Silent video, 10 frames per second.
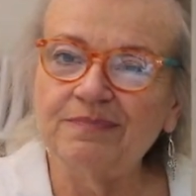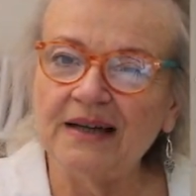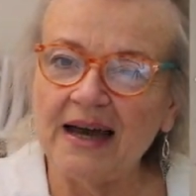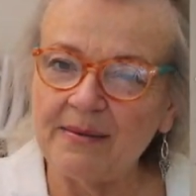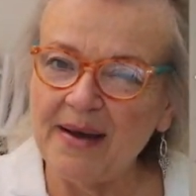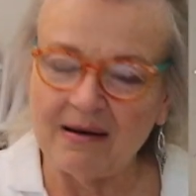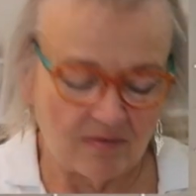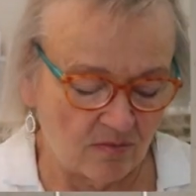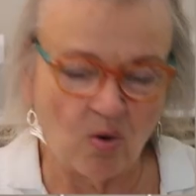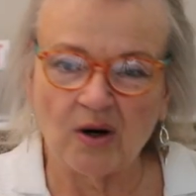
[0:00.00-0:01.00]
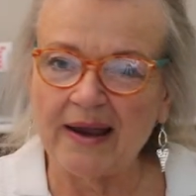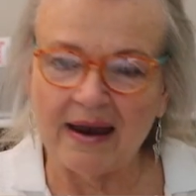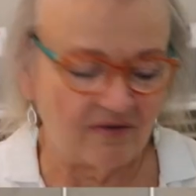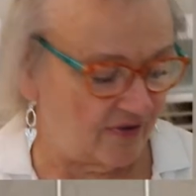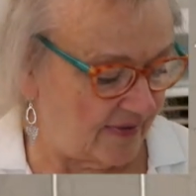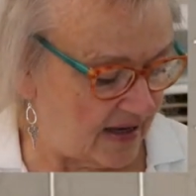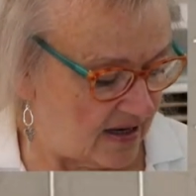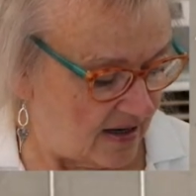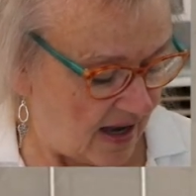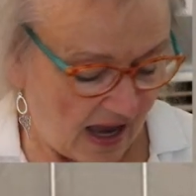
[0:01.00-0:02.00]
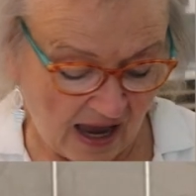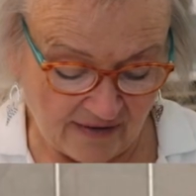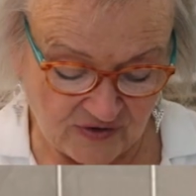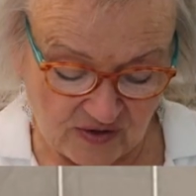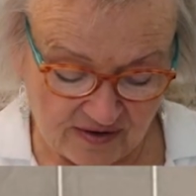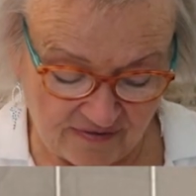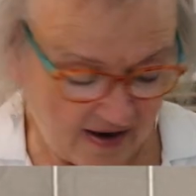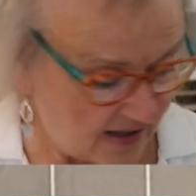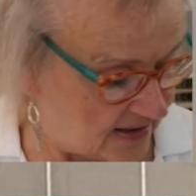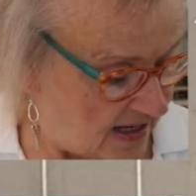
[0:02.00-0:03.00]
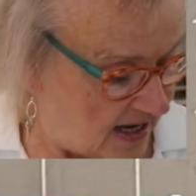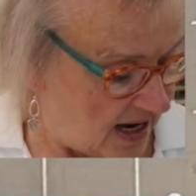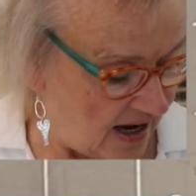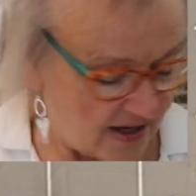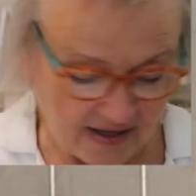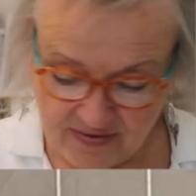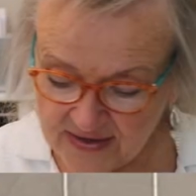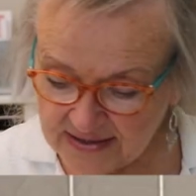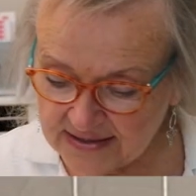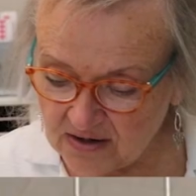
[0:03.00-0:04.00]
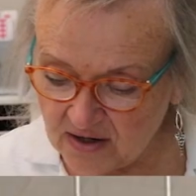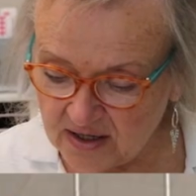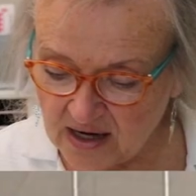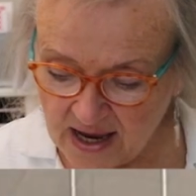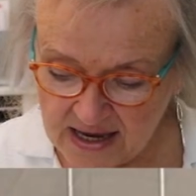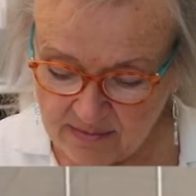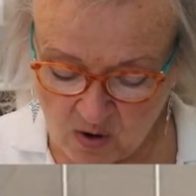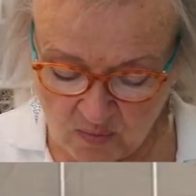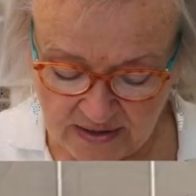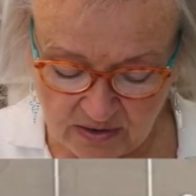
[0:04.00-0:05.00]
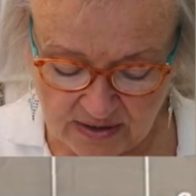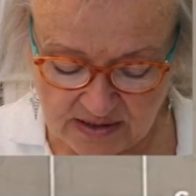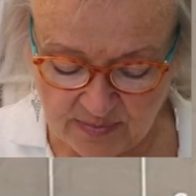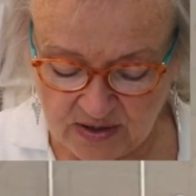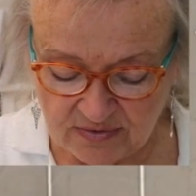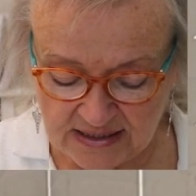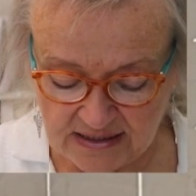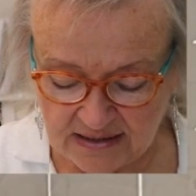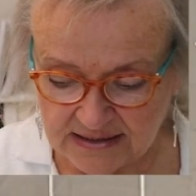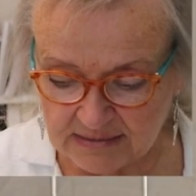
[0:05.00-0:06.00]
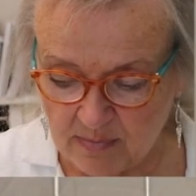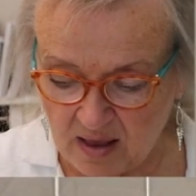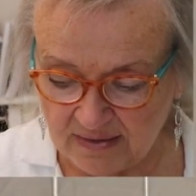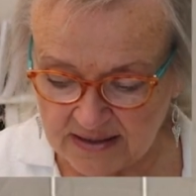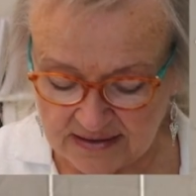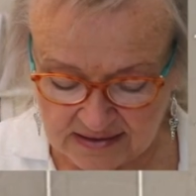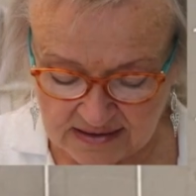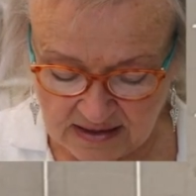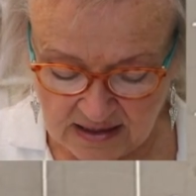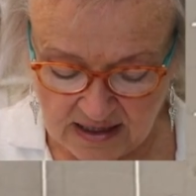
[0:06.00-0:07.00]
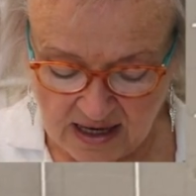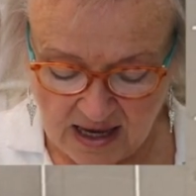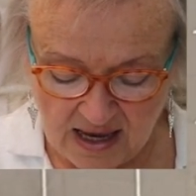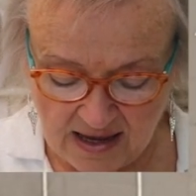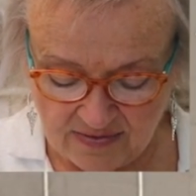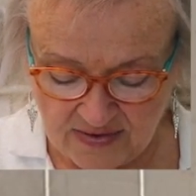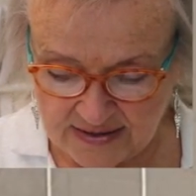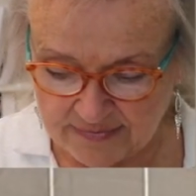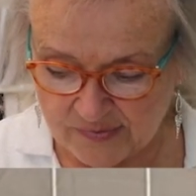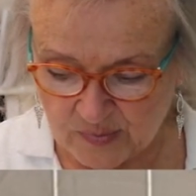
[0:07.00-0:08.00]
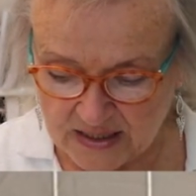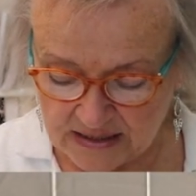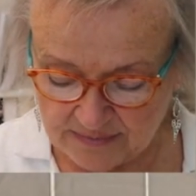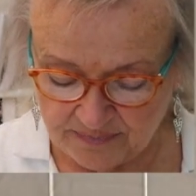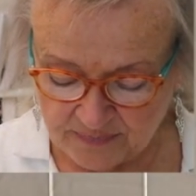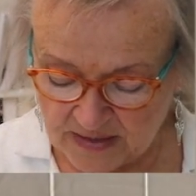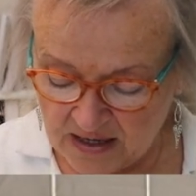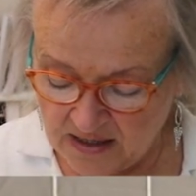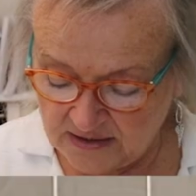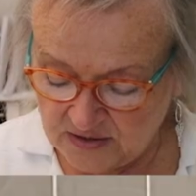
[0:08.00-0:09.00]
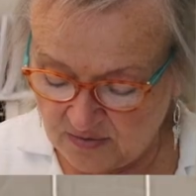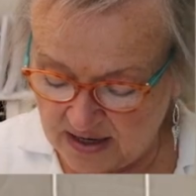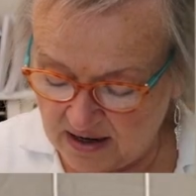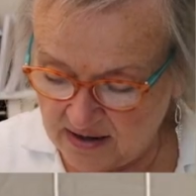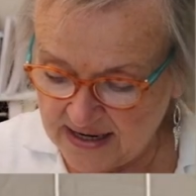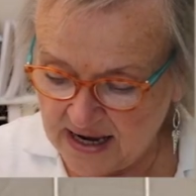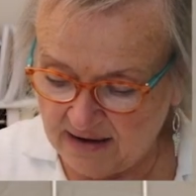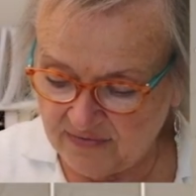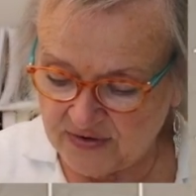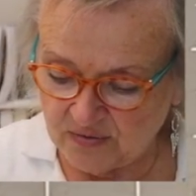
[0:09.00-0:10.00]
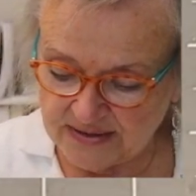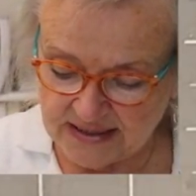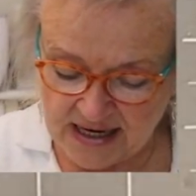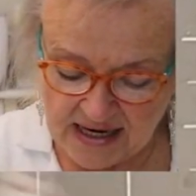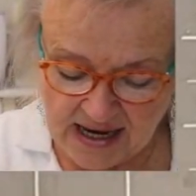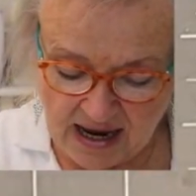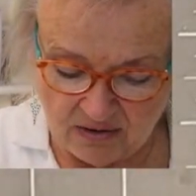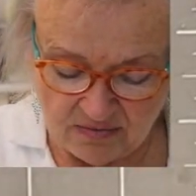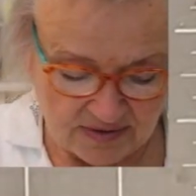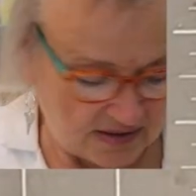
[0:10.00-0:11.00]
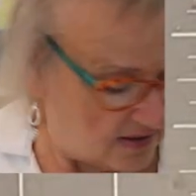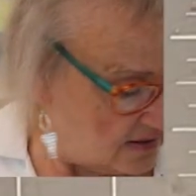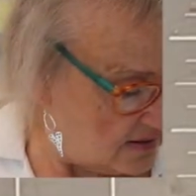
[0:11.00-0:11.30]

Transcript: cut them out more carefully after the fact. And on this card, I am only going to be using the smallest and this one. So I already have those cut out.